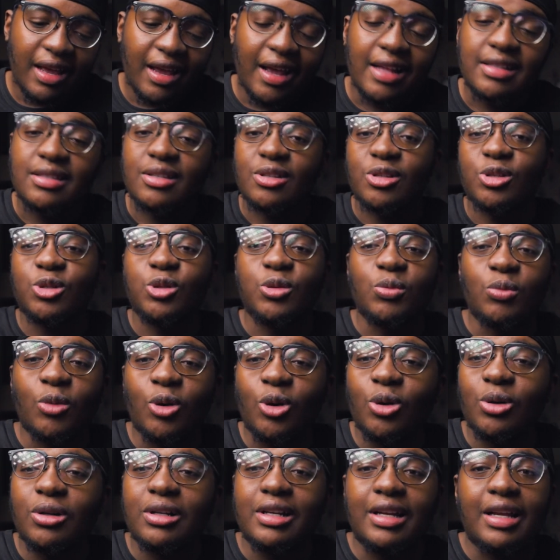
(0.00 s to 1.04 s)
It's a
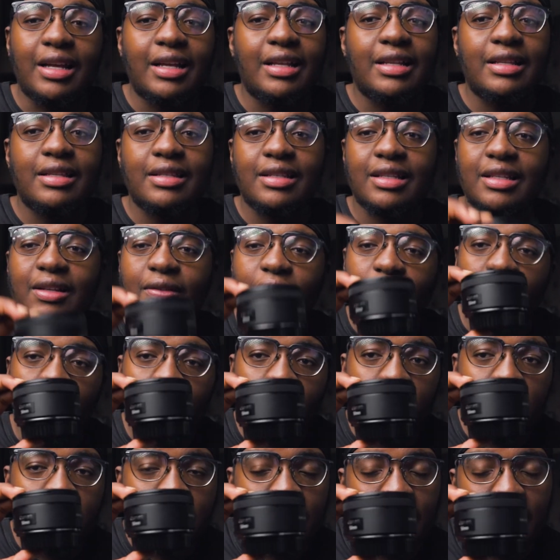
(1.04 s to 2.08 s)
small lens and a
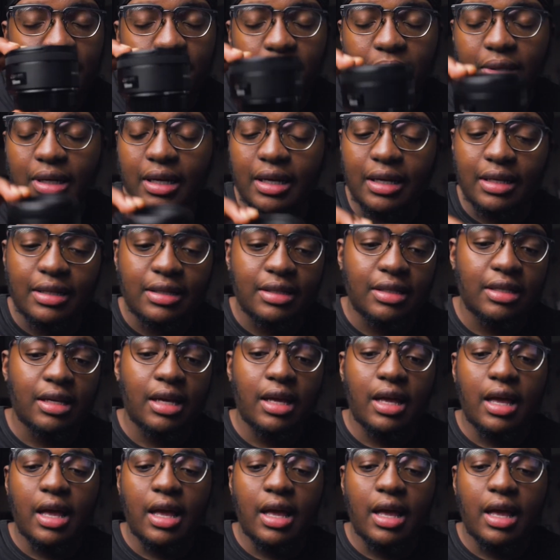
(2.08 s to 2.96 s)
very cheap lens,